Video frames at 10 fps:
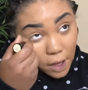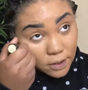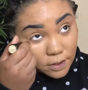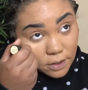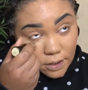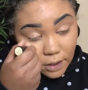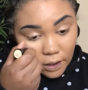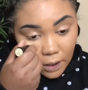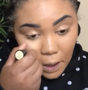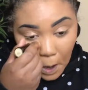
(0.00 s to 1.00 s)

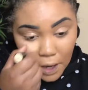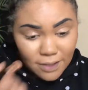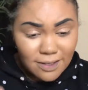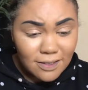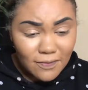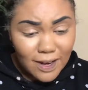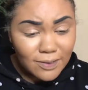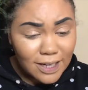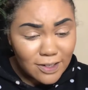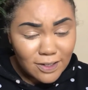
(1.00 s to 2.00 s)
Stick. It says
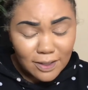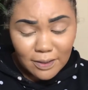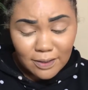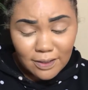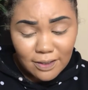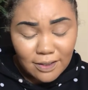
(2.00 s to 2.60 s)
foundation,